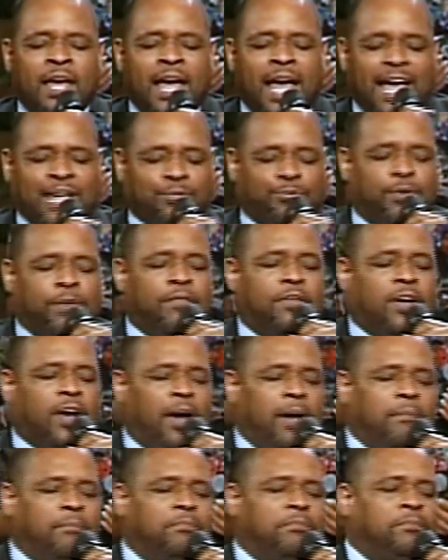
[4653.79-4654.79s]
as we've
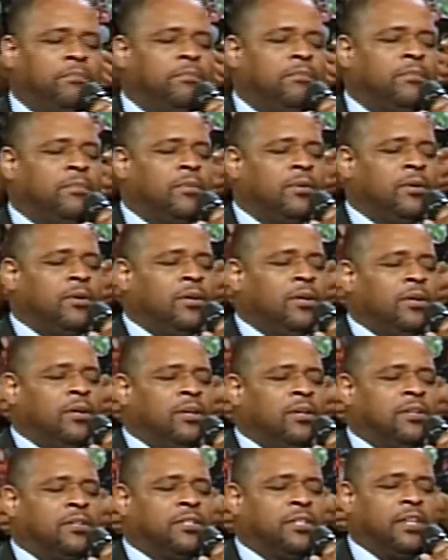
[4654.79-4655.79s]
come
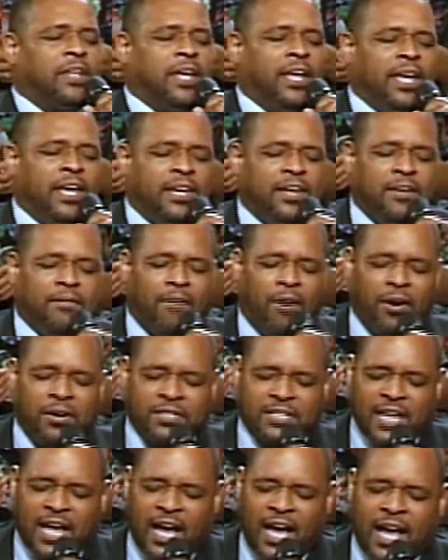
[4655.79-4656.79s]
to the end of our
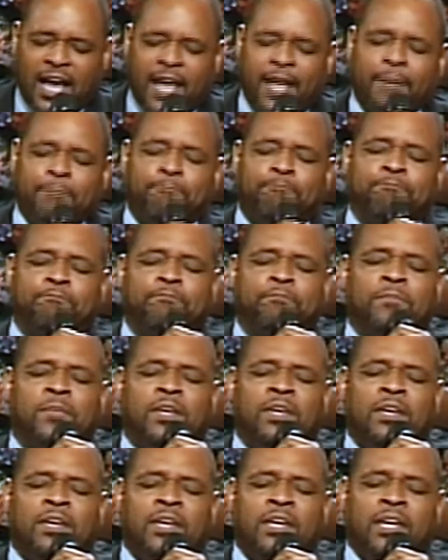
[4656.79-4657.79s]
time
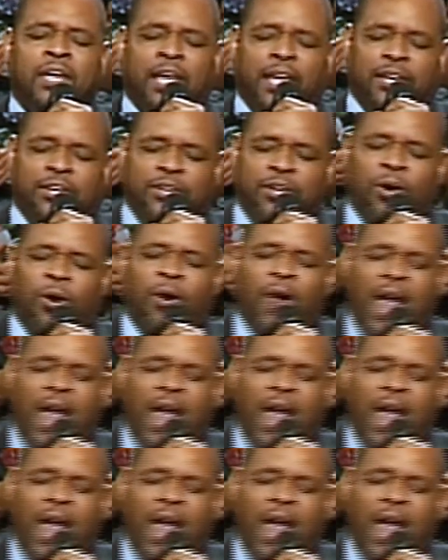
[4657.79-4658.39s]
in your